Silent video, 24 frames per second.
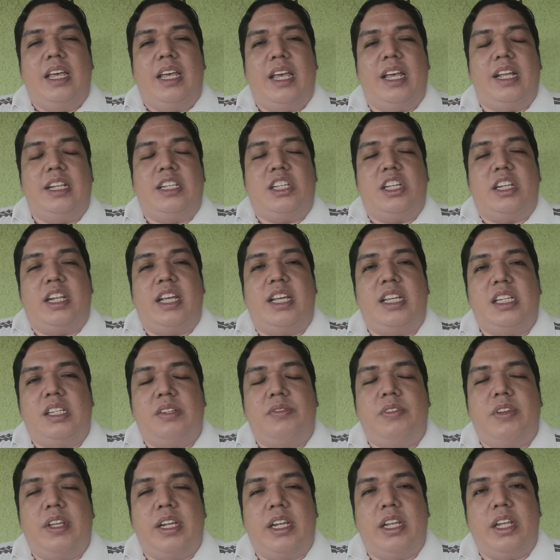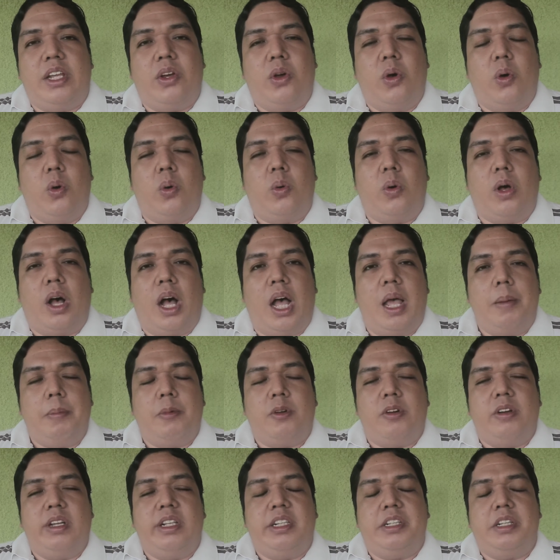in today's video I'm
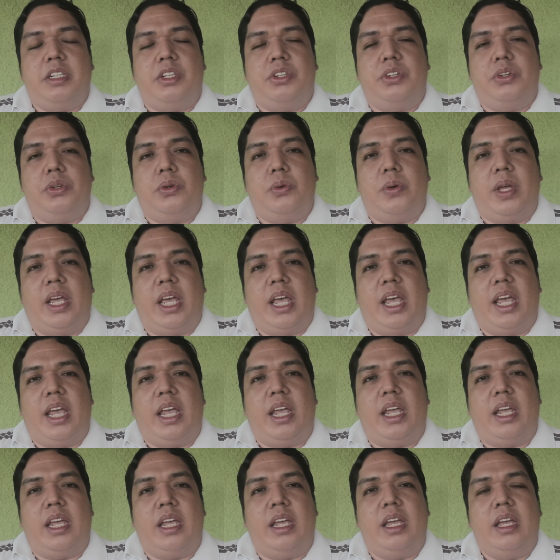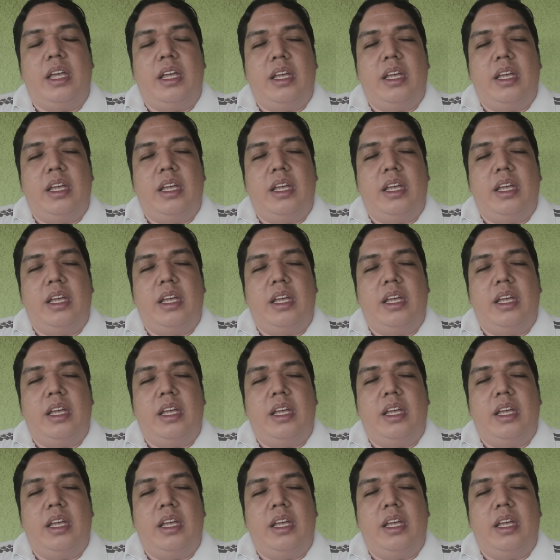going to do a